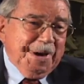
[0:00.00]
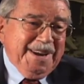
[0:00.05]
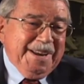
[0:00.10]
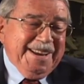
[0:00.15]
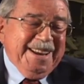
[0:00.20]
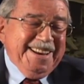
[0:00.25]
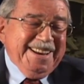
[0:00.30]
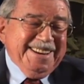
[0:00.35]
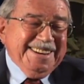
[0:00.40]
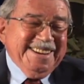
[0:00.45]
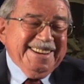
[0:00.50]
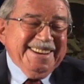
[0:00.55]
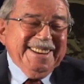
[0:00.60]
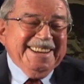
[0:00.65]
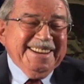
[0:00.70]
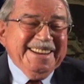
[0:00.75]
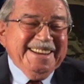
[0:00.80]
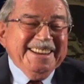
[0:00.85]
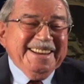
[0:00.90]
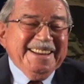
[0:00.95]
way.
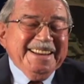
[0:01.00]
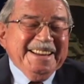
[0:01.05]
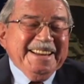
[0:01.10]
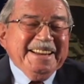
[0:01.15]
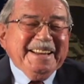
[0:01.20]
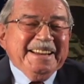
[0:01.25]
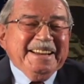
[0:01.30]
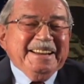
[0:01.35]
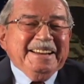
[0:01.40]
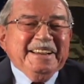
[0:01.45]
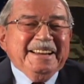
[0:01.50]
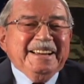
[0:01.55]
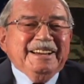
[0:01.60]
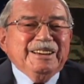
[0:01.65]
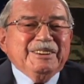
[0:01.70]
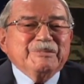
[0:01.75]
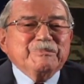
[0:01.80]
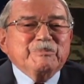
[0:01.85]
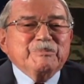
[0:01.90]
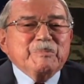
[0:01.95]

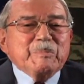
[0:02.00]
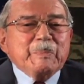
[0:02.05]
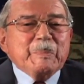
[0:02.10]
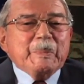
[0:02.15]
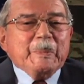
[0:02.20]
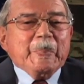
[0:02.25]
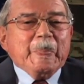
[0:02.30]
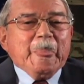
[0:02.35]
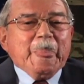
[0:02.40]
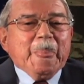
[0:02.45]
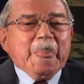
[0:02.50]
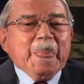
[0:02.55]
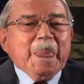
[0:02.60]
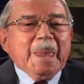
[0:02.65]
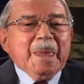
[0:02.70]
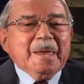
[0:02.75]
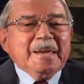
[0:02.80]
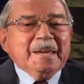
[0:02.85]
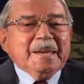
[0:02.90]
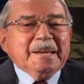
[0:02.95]
um,
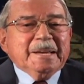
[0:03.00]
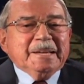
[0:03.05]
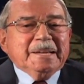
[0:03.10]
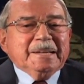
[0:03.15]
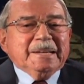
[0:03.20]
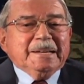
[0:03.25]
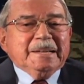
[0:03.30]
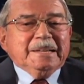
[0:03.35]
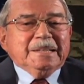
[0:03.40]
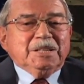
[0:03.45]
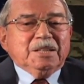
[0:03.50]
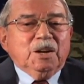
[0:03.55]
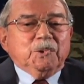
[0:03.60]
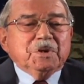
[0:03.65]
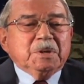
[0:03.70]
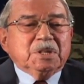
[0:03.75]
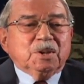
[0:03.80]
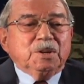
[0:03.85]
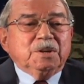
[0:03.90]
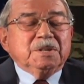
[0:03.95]
but it was so
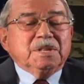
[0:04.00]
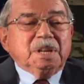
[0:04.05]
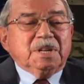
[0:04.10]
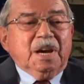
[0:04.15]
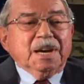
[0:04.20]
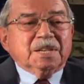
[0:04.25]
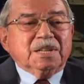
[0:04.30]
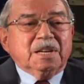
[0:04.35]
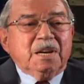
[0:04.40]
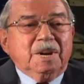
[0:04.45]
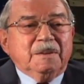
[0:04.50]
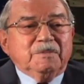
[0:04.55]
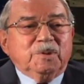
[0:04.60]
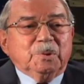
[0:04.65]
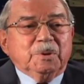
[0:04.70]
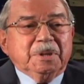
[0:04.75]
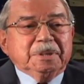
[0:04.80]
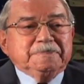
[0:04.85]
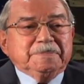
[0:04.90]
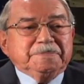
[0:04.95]
was a good sized
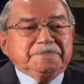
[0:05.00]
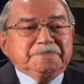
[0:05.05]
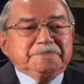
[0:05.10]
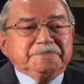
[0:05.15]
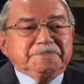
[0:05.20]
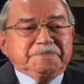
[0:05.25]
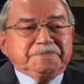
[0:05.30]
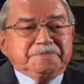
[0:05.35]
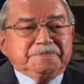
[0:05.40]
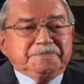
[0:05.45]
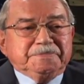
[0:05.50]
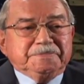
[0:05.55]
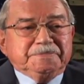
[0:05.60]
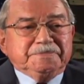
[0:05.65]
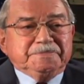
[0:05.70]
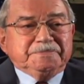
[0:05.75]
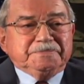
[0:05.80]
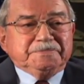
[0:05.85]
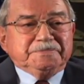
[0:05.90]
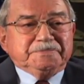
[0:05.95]
convoy. Entirely the
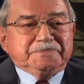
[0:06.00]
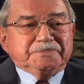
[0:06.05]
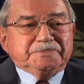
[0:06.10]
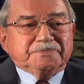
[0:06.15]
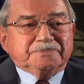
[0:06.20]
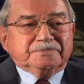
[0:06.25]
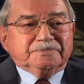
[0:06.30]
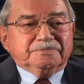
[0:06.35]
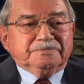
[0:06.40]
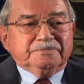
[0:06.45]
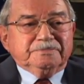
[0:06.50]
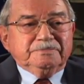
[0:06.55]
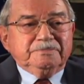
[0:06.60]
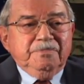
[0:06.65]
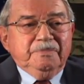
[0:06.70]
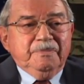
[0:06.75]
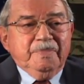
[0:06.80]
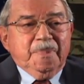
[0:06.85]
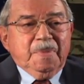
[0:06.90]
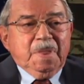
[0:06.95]
military ships. This
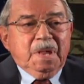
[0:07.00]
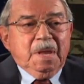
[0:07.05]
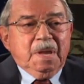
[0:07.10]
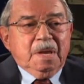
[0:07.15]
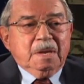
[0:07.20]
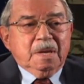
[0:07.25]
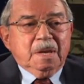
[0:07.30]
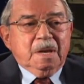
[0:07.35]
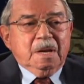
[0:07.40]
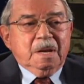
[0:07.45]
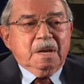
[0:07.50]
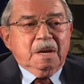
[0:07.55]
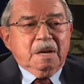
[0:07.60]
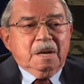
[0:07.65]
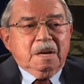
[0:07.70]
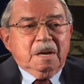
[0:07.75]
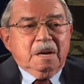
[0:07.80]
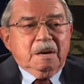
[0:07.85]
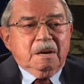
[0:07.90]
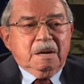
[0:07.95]
wasn't
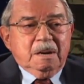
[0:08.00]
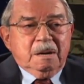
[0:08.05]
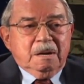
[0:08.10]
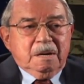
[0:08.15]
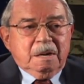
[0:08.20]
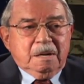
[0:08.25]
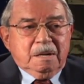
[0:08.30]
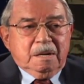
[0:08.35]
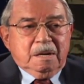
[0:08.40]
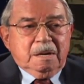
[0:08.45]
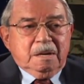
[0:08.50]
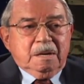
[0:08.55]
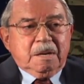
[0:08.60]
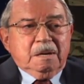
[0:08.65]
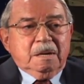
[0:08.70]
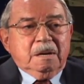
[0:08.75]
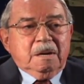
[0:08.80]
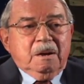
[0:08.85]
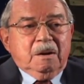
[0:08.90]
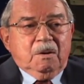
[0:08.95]
uh, commercial ships as
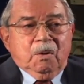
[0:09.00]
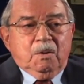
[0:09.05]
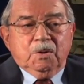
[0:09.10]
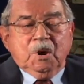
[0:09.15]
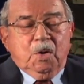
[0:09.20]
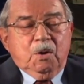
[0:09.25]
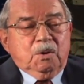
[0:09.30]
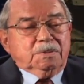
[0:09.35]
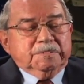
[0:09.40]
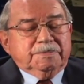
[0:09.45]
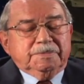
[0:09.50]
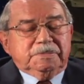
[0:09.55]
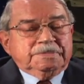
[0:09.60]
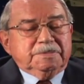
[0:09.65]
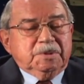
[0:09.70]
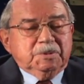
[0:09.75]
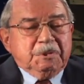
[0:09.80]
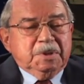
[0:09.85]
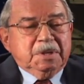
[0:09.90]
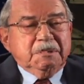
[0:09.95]
well. Oh no, it's
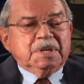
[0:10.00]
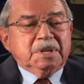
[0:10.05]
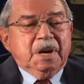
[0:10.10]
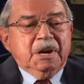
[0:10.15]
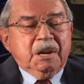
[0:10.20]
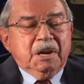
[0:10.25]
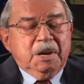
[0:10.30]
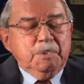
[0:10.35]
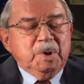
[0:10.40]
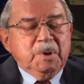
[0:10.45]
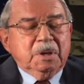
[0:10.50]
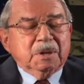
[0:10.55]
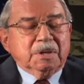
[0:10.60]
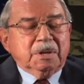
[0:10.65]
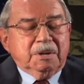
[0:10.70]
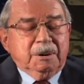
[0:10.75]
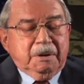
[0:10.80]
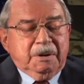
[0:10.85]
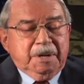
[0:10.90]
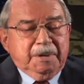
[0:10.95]
just entirely
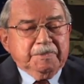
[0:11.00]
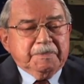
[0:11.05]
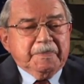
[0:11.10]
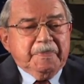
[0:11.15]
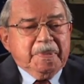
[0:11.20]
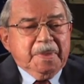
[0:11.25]
military.